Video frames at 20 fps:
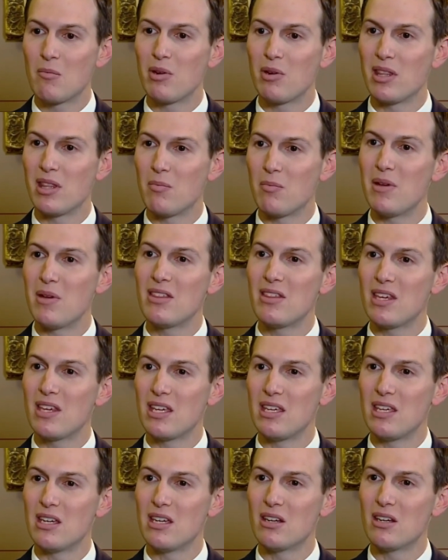But the big
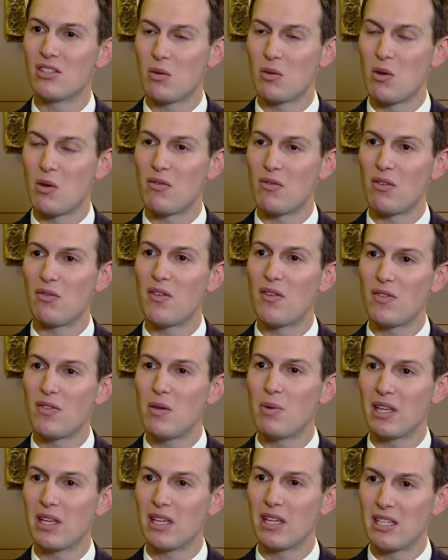thing here is that we have a
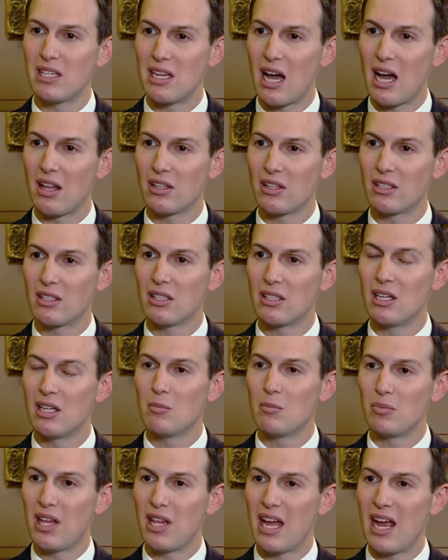$50 billion
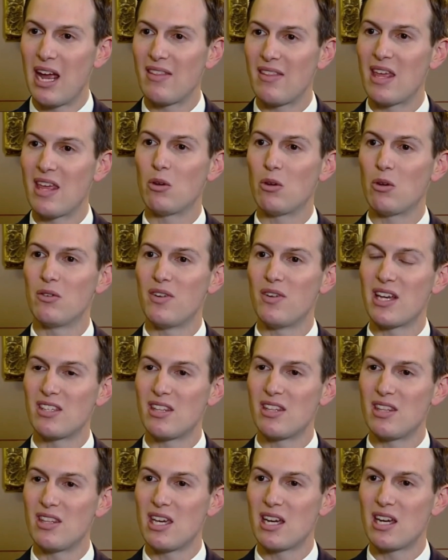plan that will
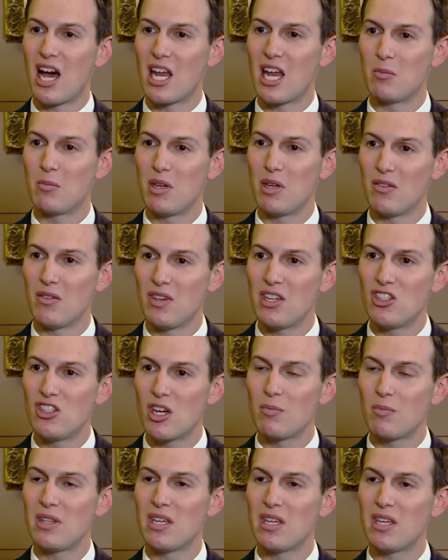invest in the economy of
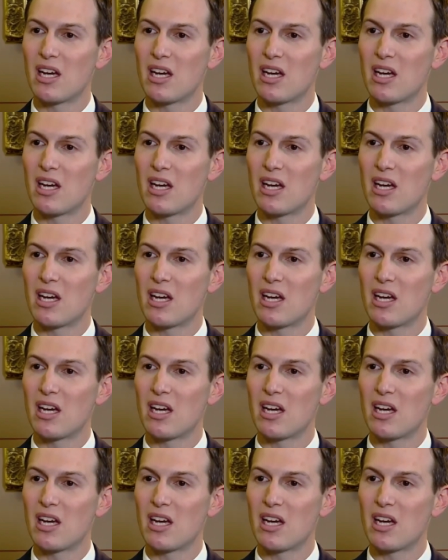Egypt, the